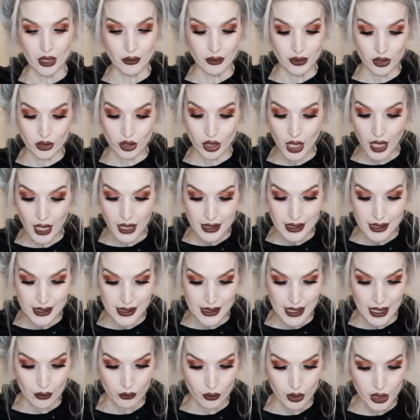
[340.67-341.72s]
crust,
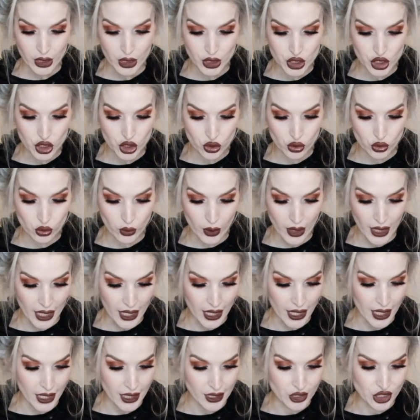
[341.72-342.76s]
and we're gonna do
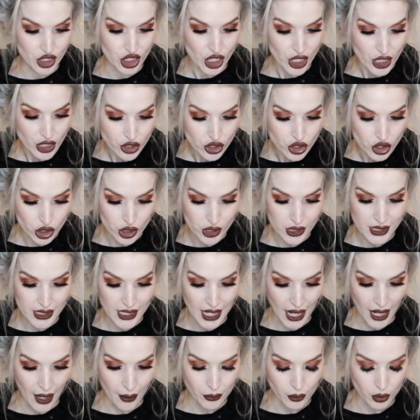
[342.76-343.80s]
a ginger
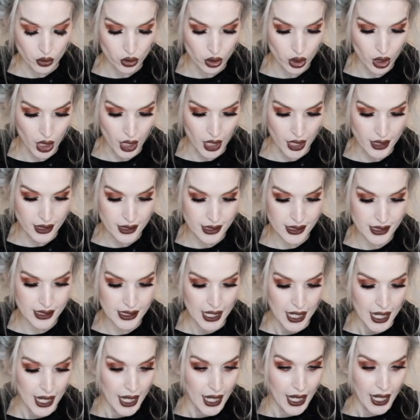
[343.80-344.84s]
snap crust.
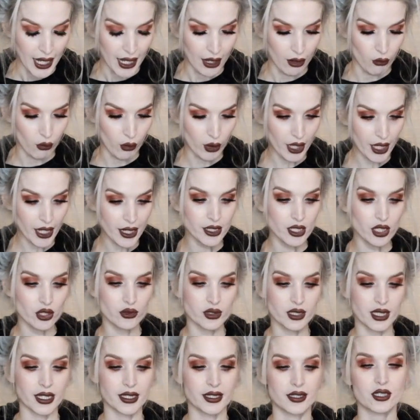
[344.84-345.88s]
And what I do is
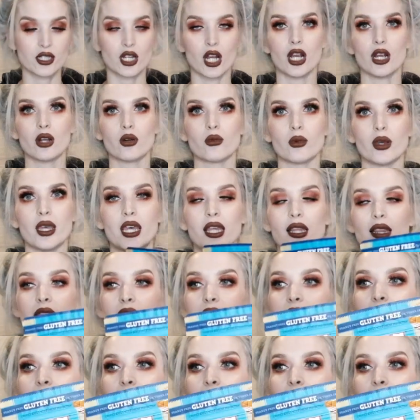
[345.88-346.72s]
I start with